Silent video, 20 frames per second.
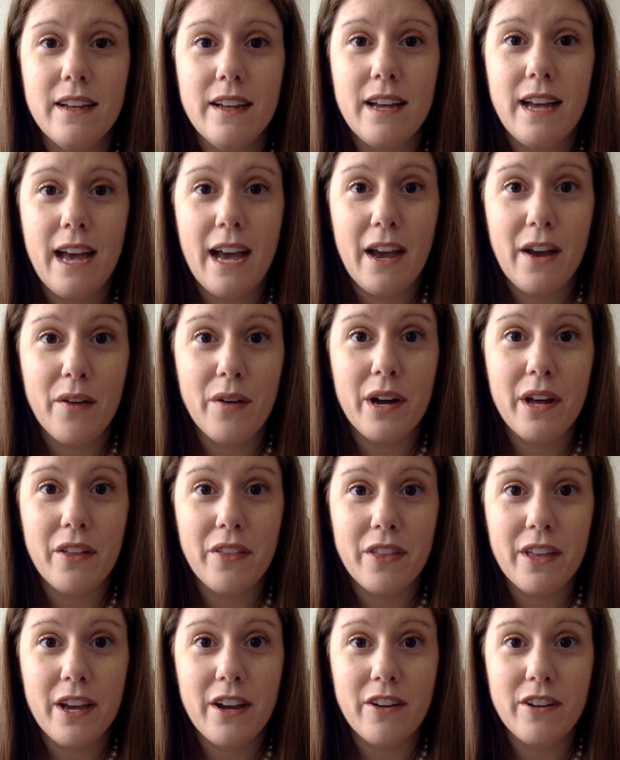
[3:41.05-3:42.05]
how
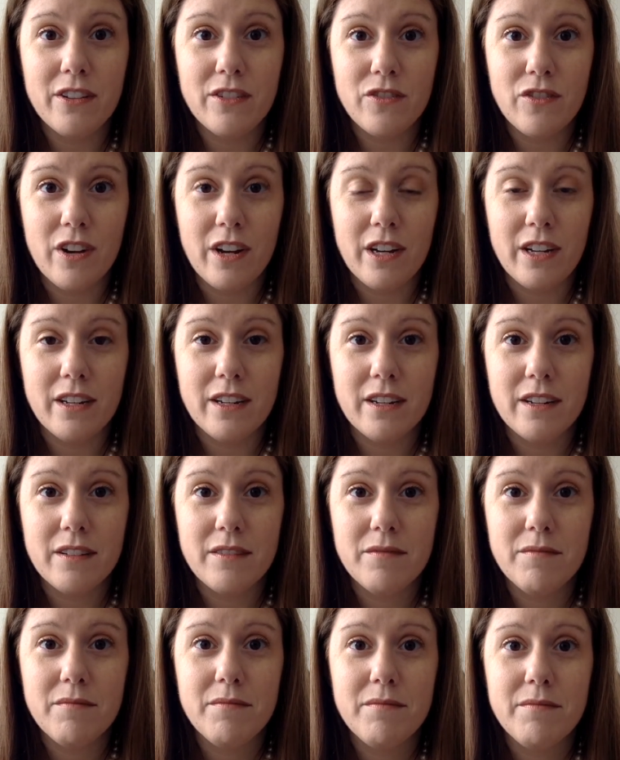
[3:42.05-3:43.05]
healthcare is run,
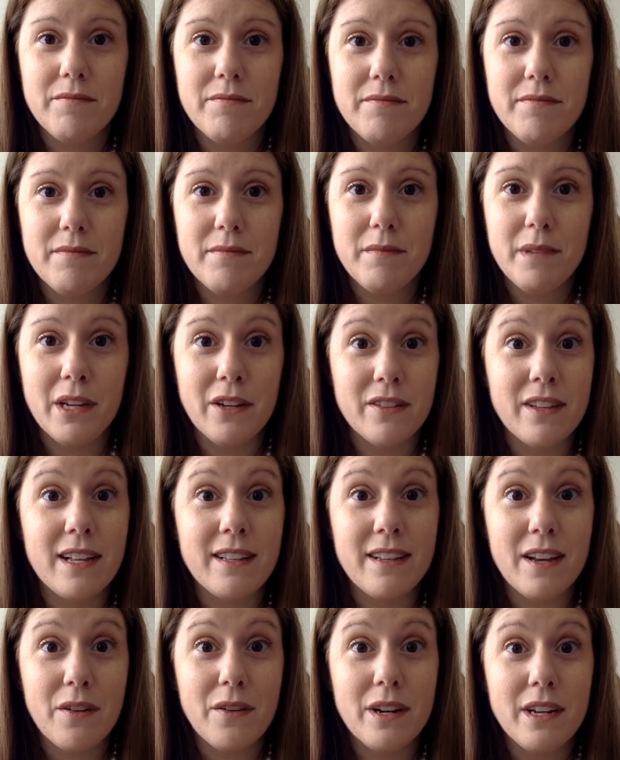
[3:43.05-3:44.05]
because that's
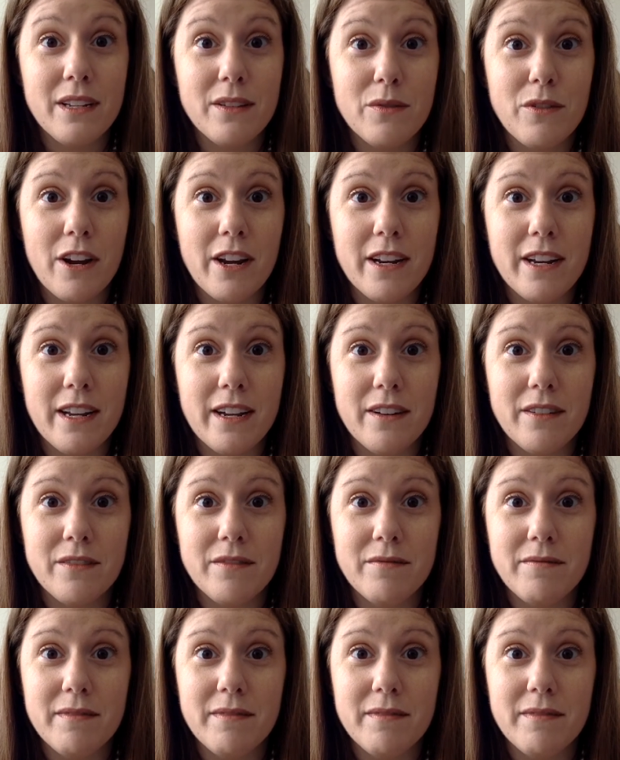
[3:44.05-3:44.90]
how it is right now.